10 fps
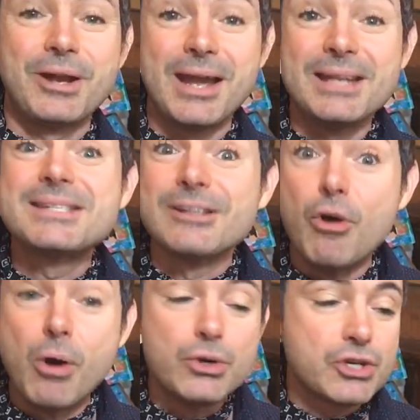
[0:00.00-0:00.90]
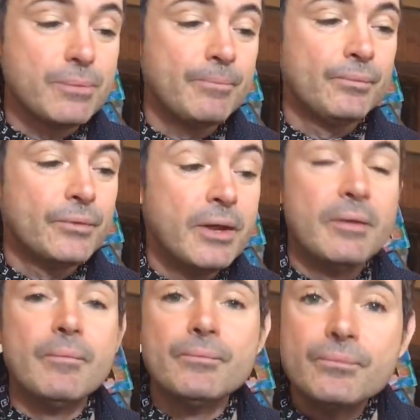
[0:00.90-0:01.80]
in slow motion,
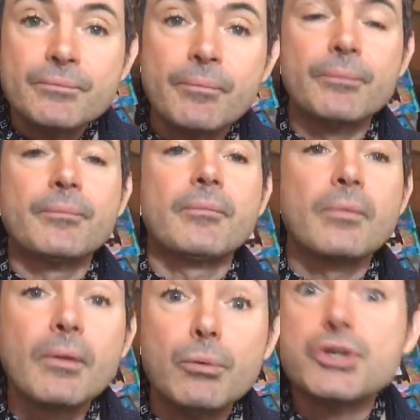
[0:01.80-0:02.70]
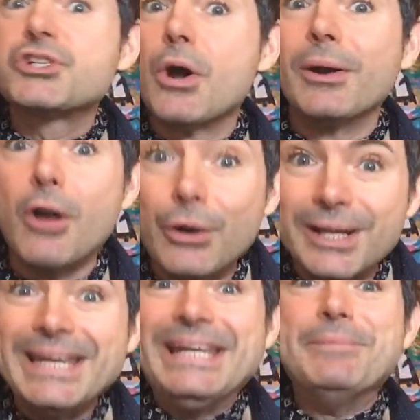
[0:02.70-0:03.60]
just going along
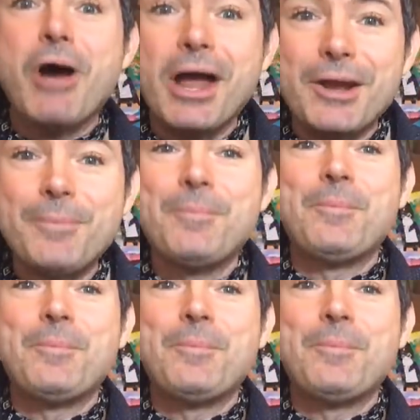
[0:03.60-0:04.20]
in E minor,